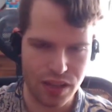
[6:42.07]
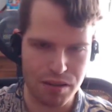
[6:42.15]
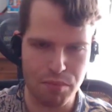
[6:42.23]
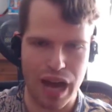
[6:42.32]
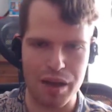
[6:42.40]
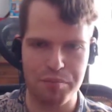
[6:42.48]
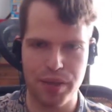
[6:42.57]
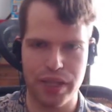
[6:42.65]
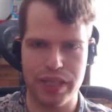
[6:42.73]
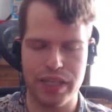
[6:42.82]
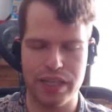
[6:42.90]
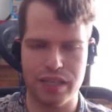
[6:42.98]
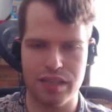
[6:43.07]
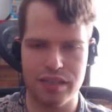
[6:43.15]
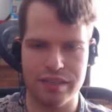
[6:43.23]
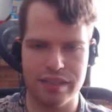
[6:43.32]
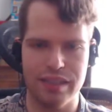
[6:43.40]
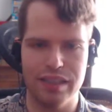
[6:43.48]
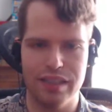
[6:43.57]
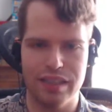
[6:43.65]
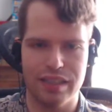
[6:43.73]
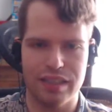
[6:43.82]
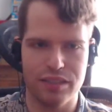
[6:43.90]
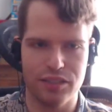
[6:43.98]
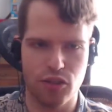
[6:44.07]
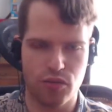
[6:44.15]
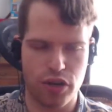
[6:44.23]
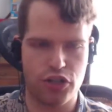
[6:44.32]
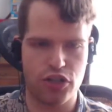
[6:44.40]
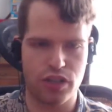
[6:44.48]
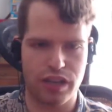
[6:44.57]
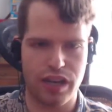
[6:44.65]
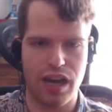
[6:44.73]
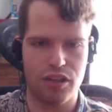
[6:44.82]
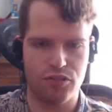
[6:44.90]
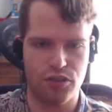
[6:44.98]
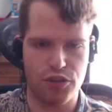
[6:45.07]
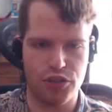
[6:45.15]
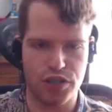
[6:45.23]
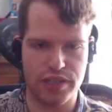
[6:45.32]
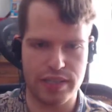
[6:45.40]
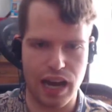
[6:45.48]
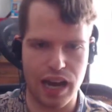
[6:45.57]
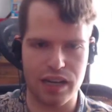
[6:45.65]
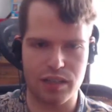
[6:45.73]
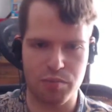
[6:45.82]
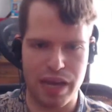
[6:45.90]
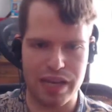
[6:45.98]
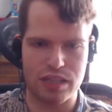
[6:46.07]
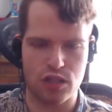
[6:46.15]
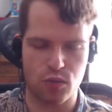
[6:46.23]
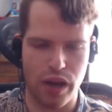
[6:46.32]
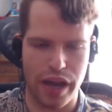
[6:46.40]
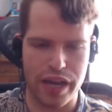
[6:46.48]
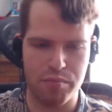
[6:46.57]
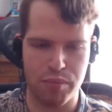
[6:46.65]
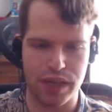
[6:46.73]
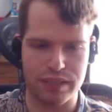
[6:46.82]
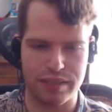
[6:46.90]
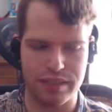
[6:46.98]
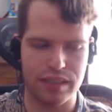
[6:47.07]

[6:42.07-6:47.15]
my opinion, uh, the the original cartridges are the best way, but.